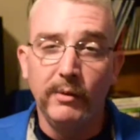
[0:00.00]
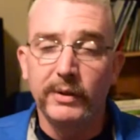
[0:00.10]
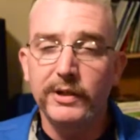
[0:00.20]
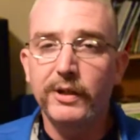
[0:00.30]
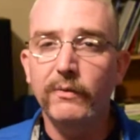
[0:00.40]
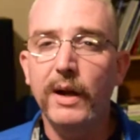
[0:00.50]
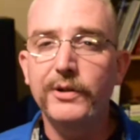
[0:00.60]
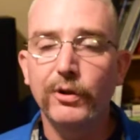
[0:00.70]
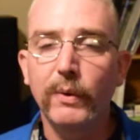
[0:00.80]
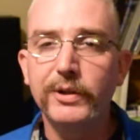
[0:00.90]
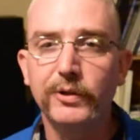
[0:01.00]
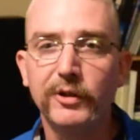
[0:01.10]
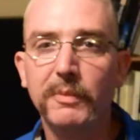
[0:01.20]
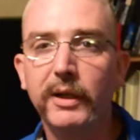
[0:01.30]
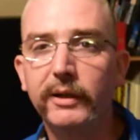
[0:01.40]
because otherwise you're wasting
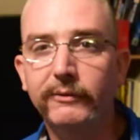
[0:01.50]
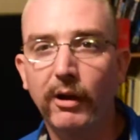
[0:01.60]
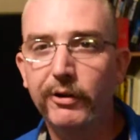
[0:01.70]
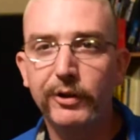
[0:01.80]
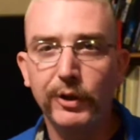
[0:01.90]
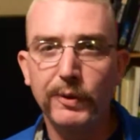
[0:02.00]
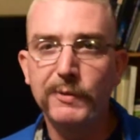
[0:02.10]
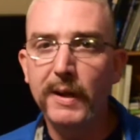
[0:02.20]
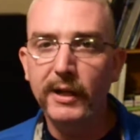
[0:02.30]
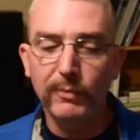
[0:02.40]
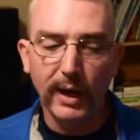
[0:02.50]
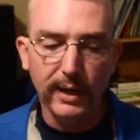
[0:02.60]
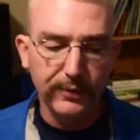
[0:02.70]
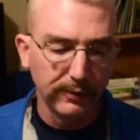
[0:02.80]
your money. All you're doing is making brass.